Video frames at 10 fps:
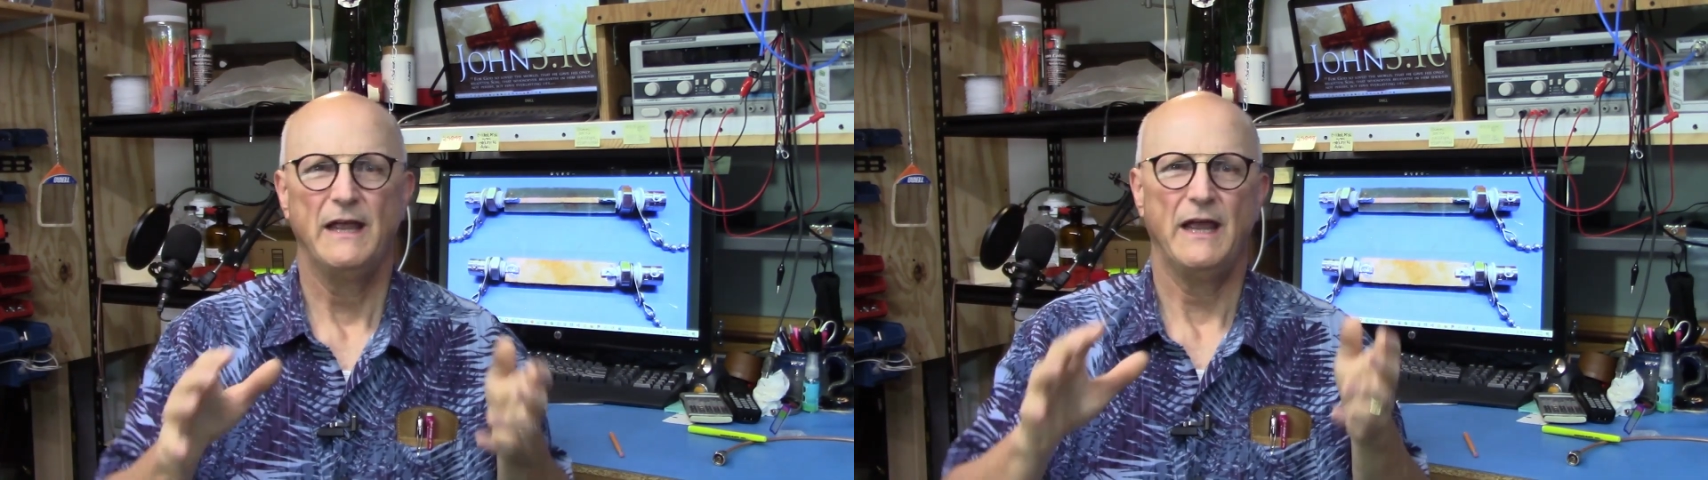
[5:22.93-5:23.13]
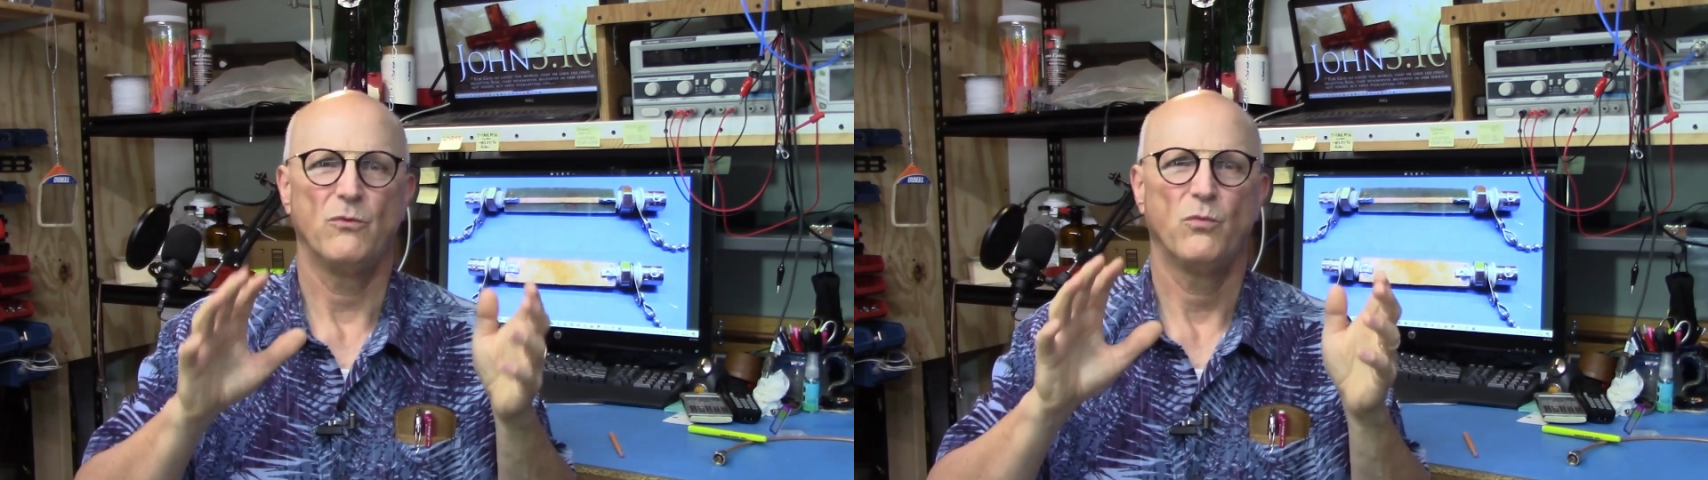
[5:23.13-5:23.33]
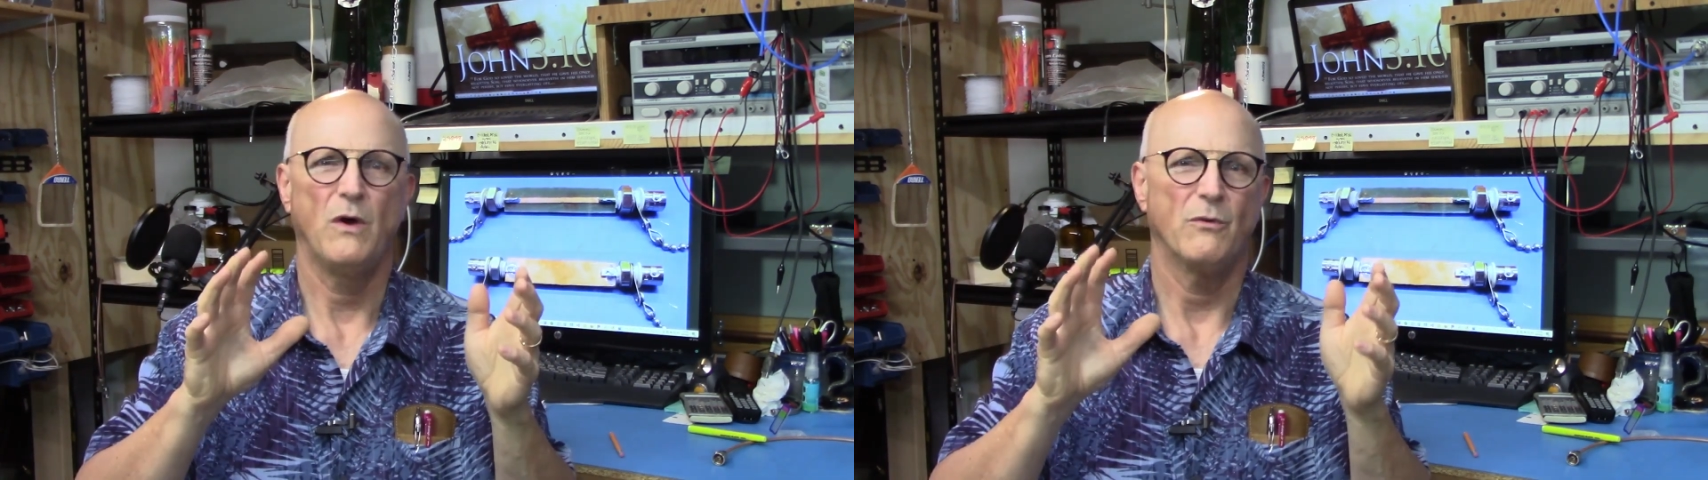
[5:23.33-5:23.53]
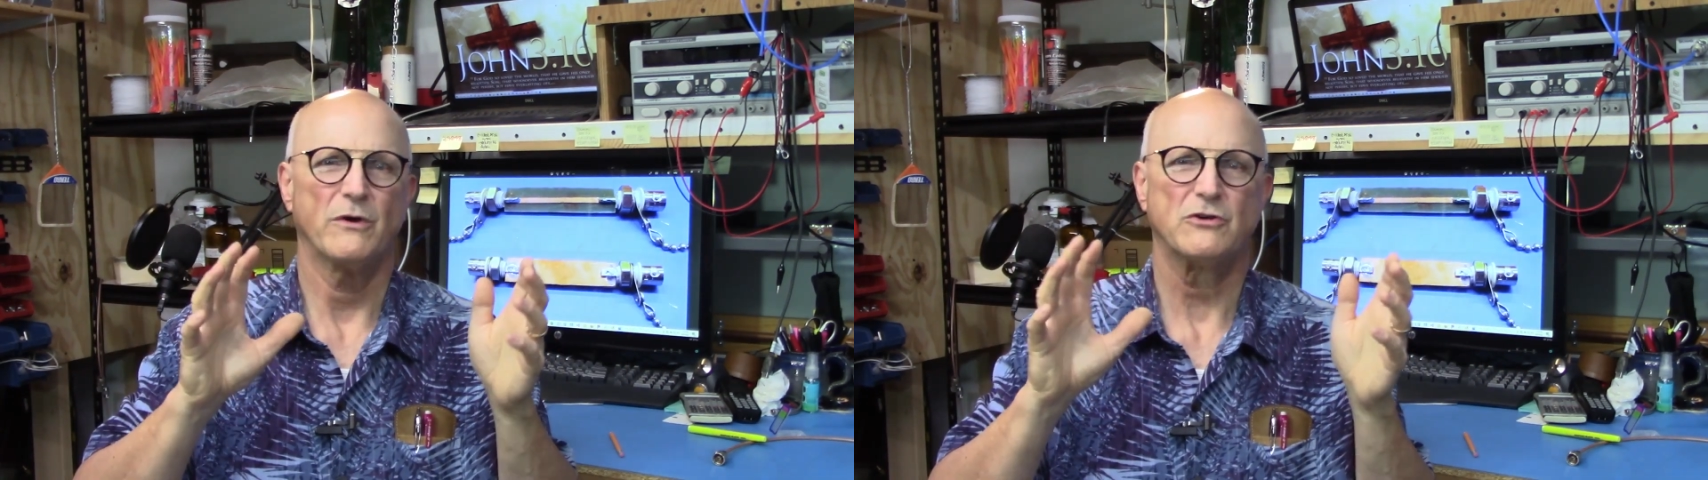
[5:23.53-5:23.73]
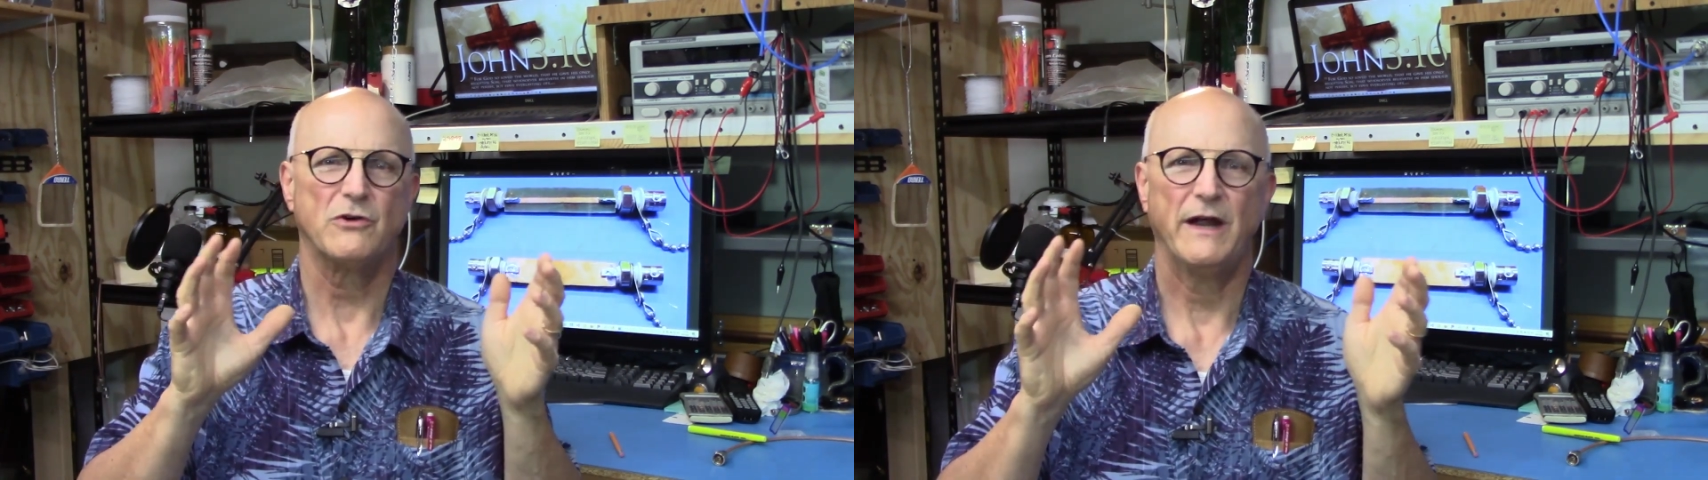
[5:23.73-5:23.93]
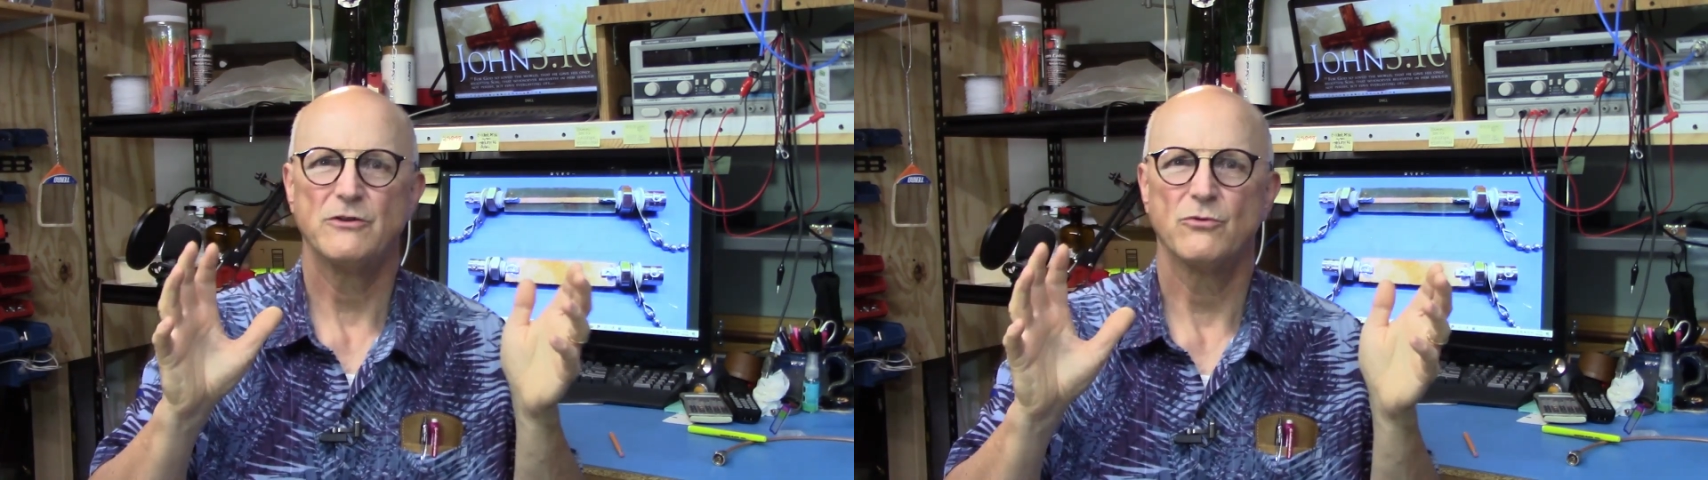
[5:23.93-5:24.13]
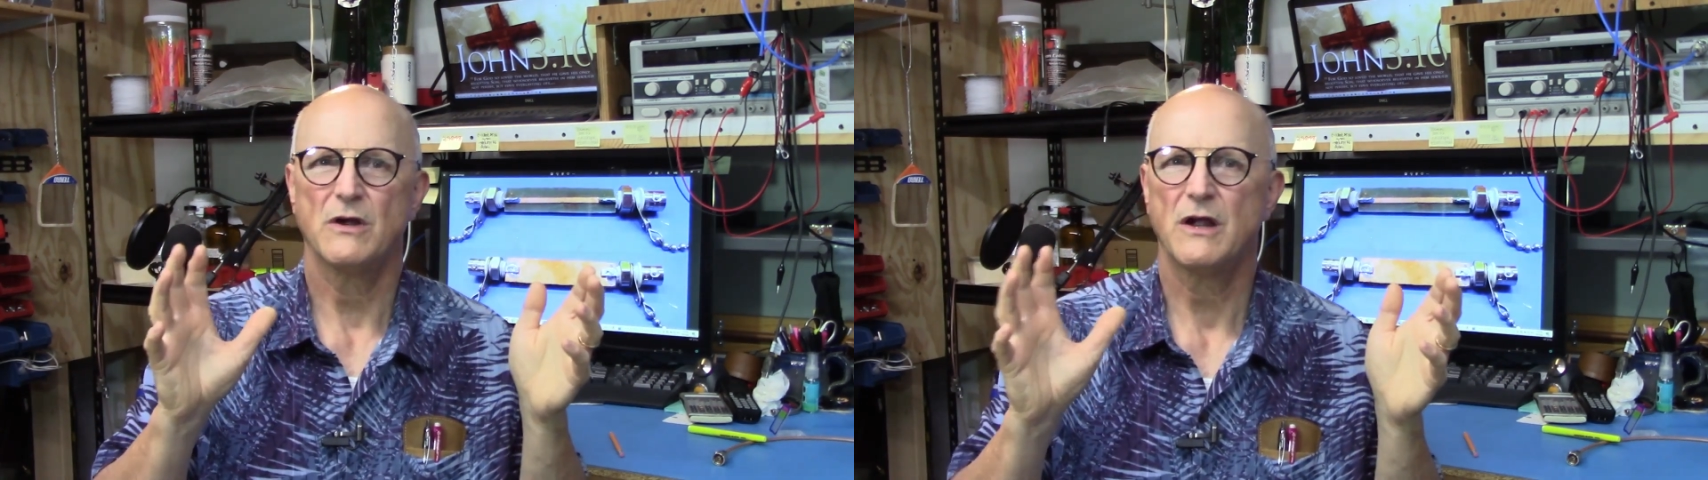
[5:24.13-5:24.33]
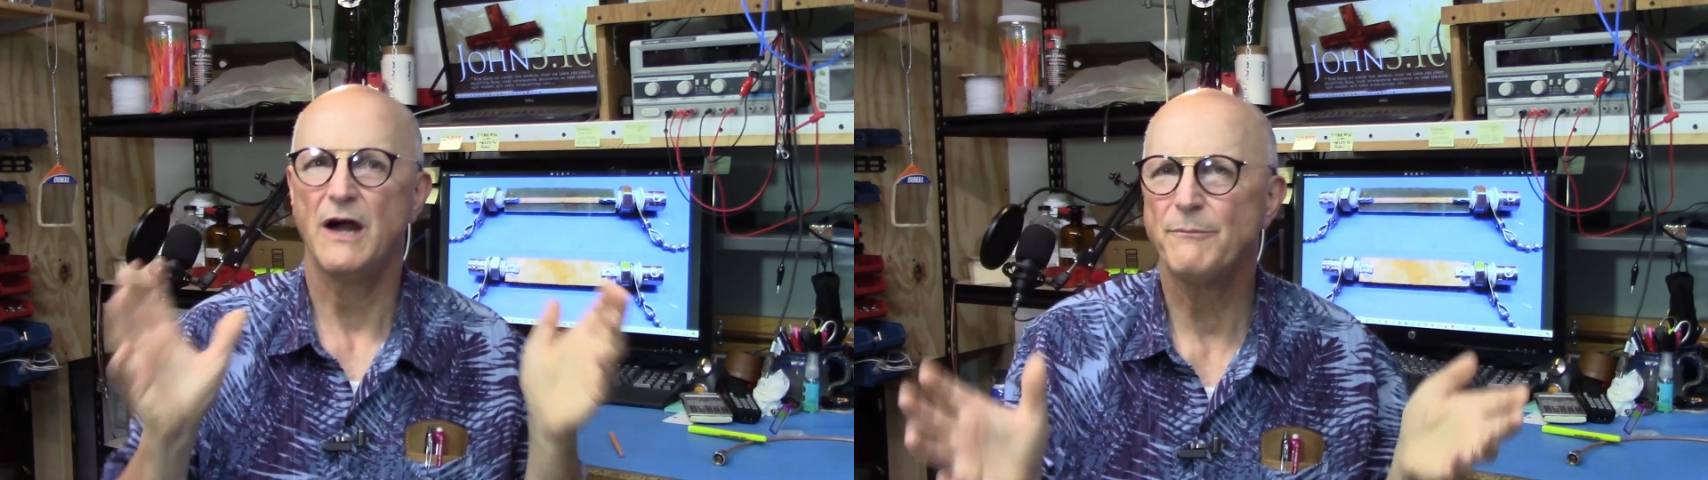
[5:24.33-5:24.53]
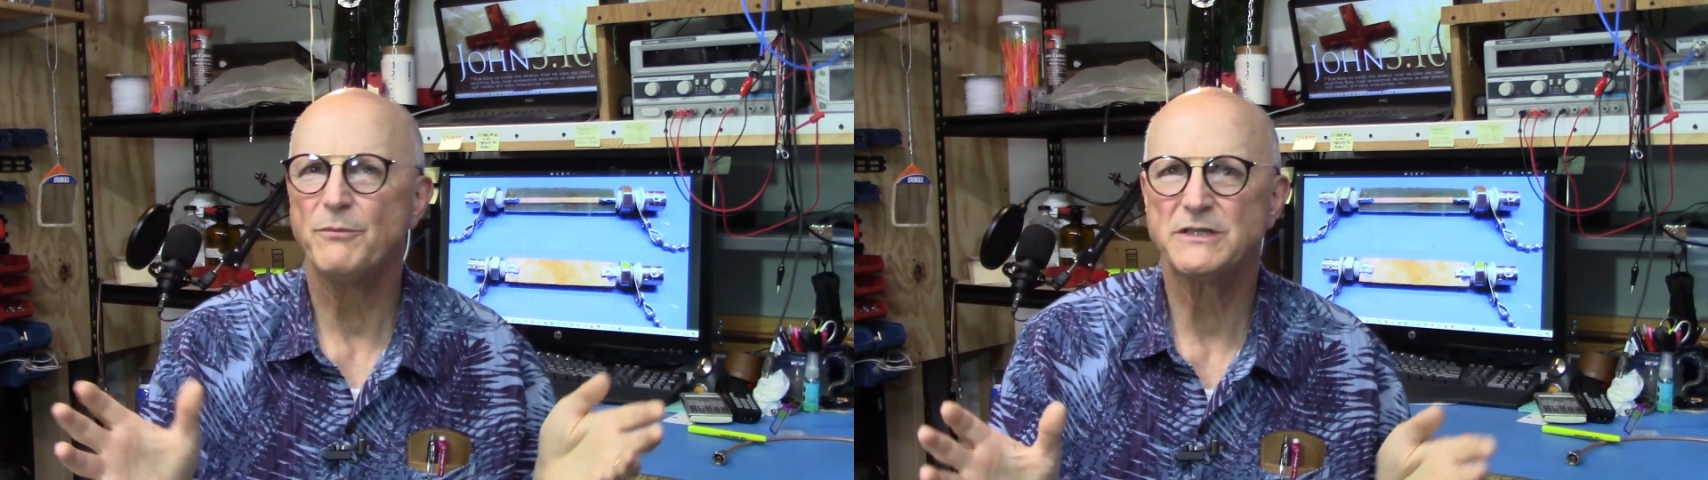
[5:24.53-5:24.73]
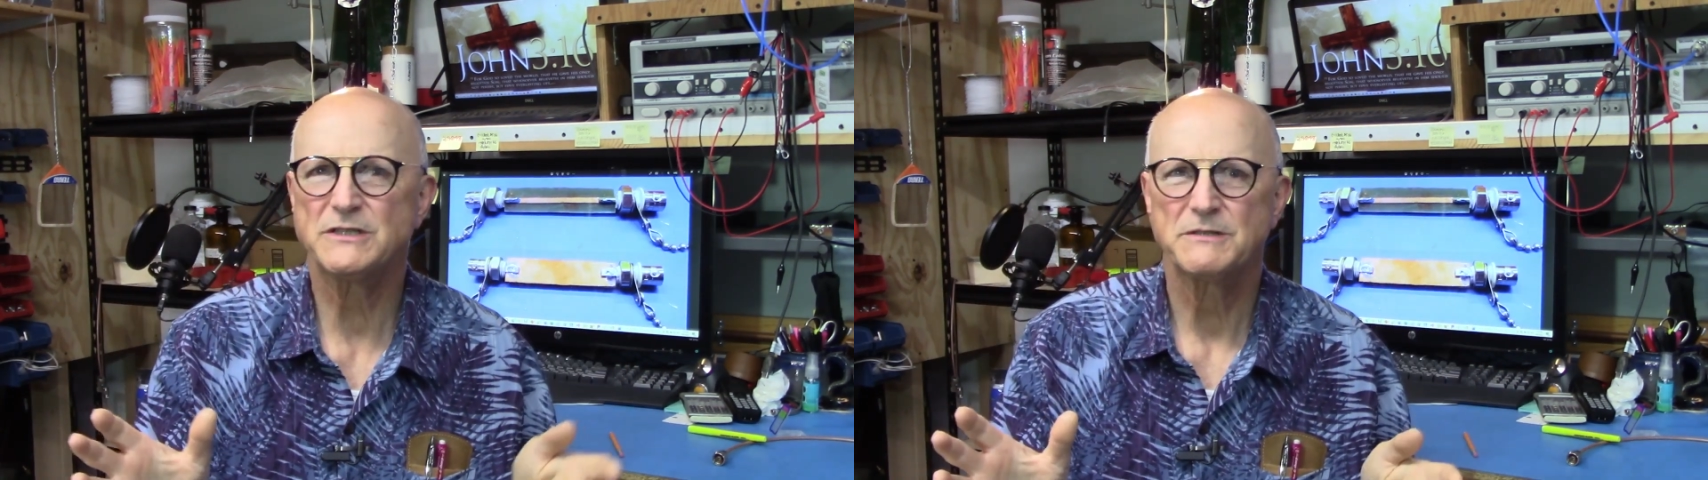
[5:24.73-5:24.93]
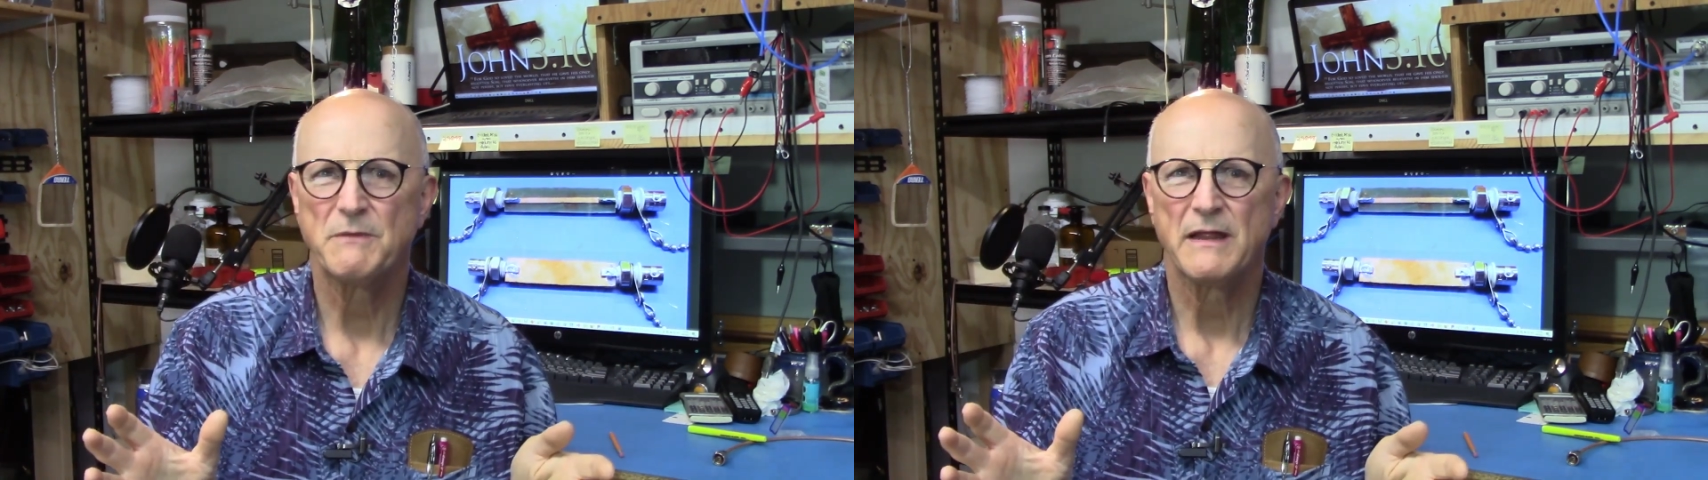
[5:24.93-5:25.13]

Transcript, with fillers: and what we're trying to accomplish,